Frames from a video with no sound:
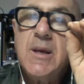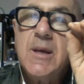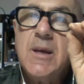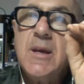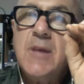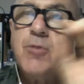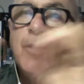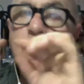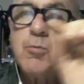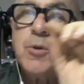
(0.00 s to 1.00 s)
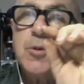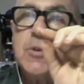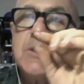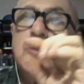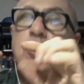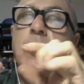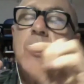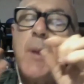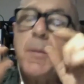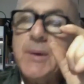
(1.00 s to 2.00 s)
If we're talking
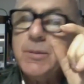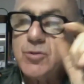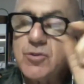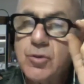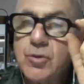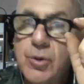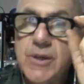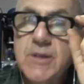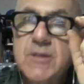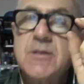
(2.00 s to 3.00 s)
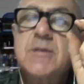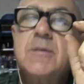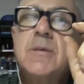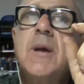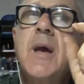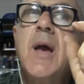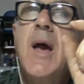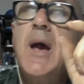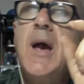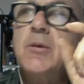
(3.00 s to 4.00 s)
about people's stories
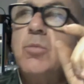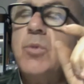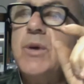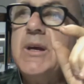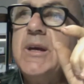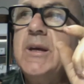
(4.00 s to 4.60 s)
and we